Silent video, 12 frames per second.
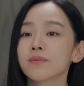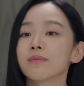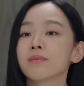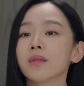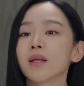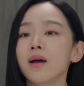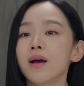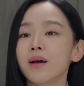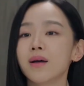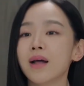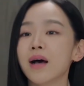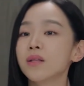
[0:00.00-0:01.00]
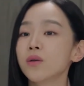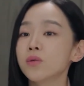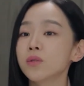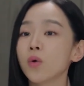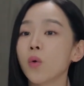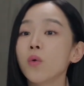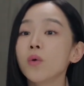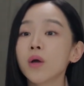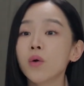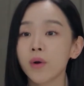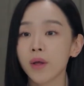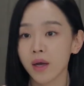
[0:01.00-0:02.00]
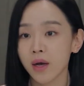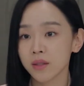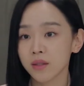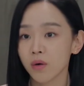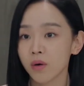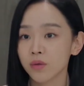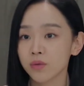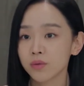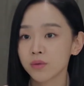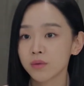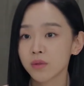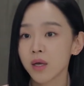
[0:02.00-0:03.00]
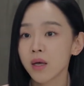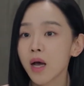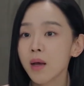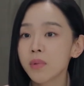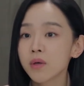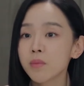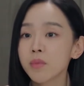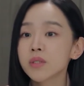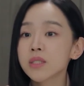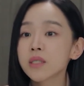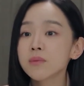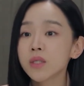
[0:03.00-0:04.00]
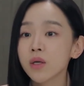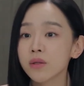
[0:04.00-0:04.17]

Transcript: but Joo Eun-ho suggested it was the era of Danmae and recommended